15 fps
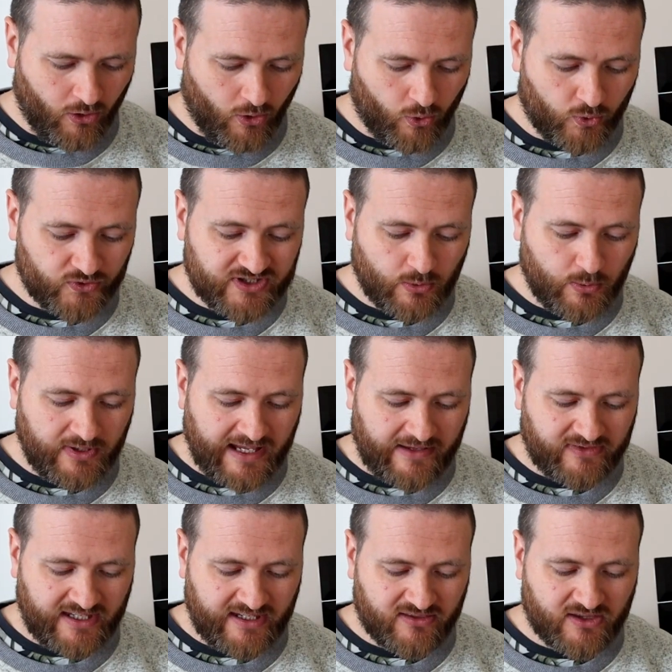Also, we
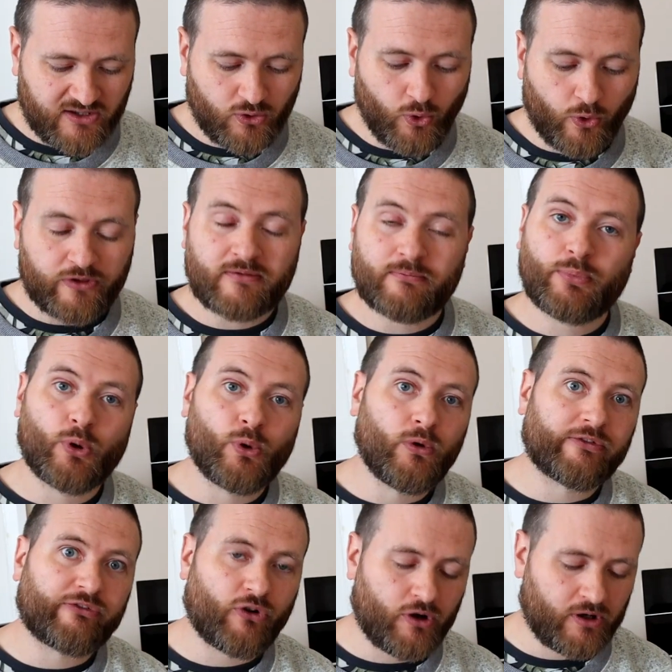have the northern
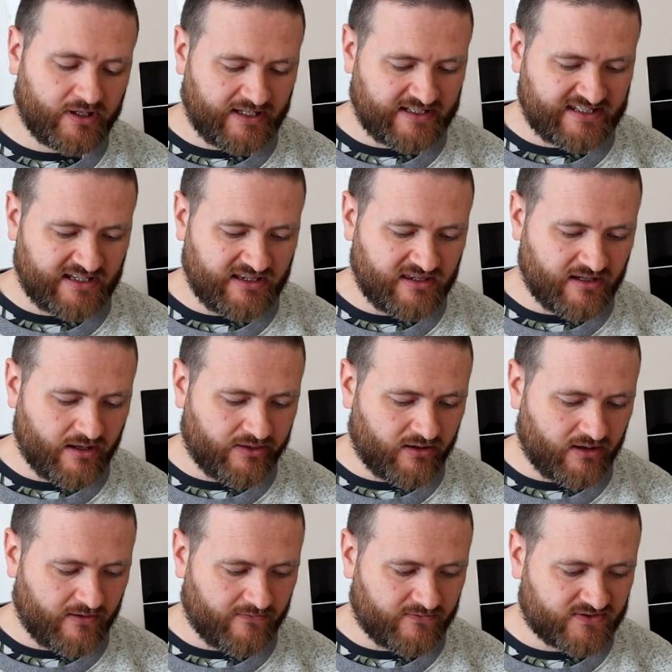pool frog as
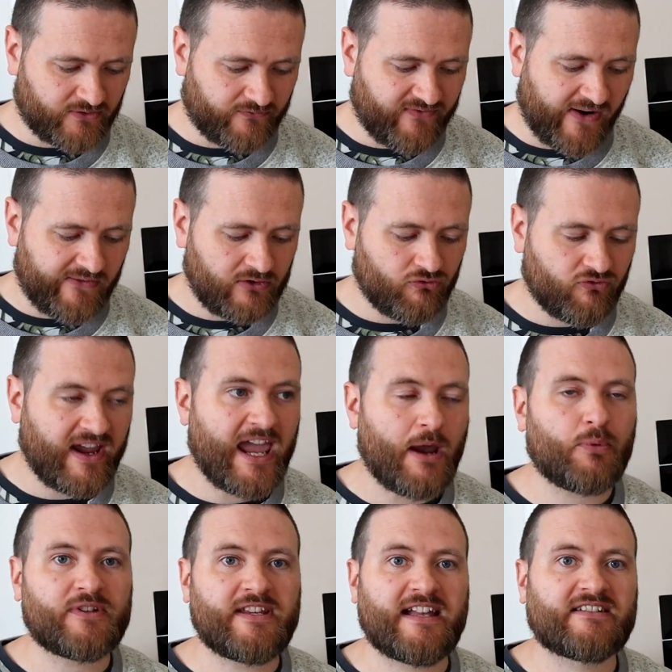another sort of very
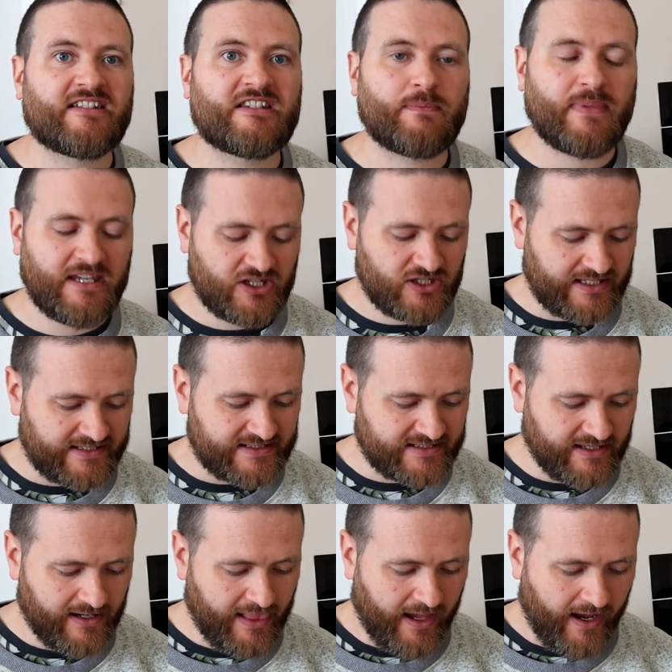rare protected
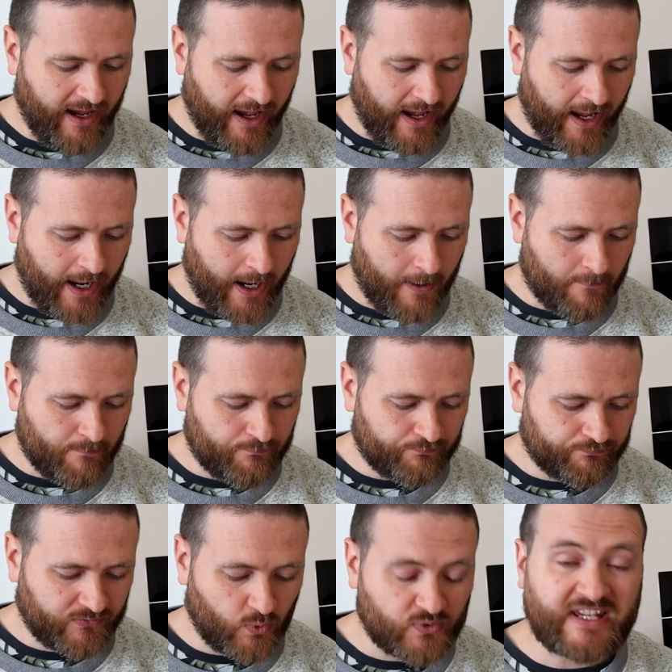species.
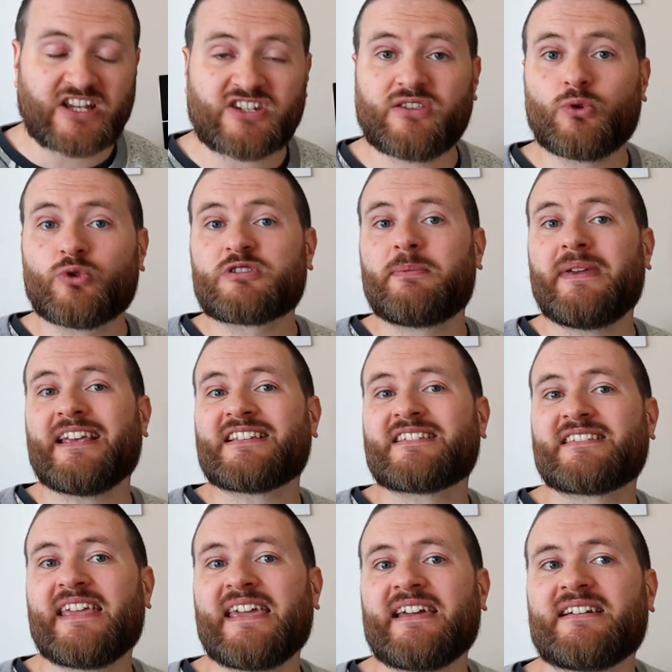was actually thought to be
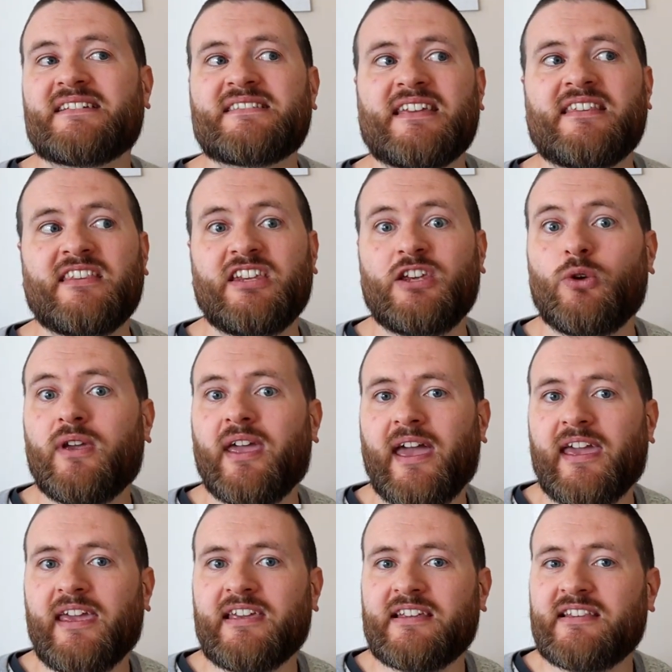extinct in the
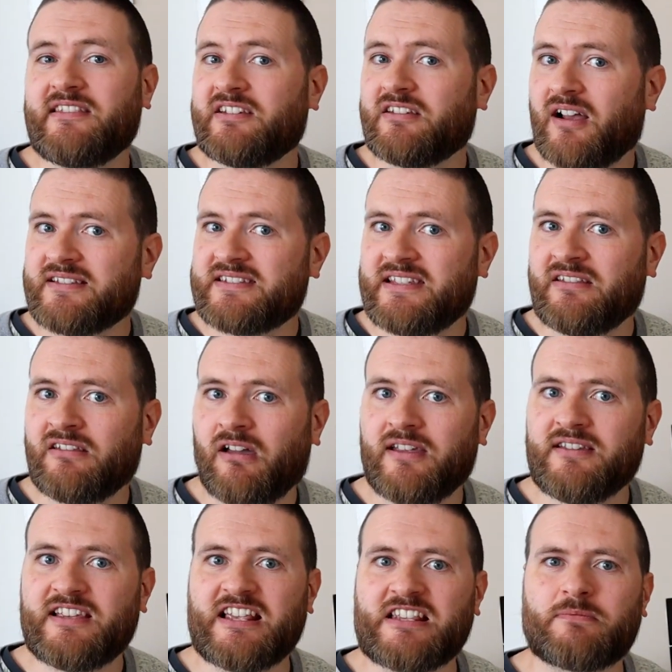UK in the
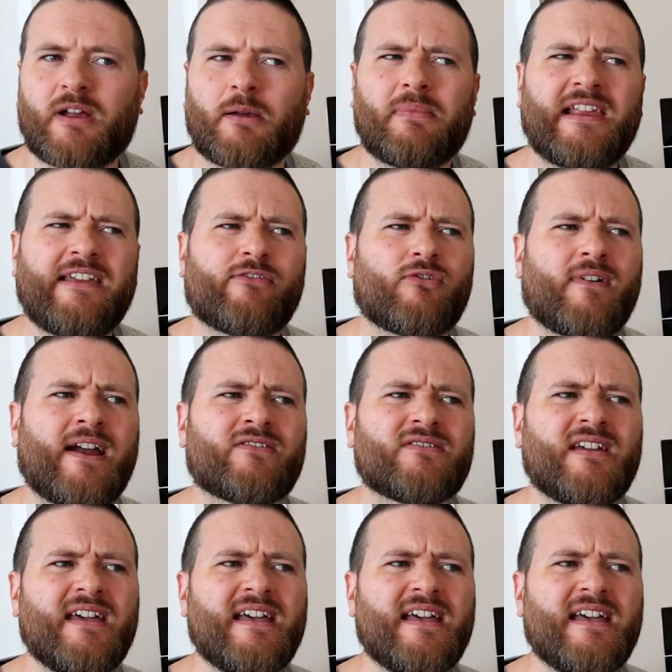1990s, but I believe around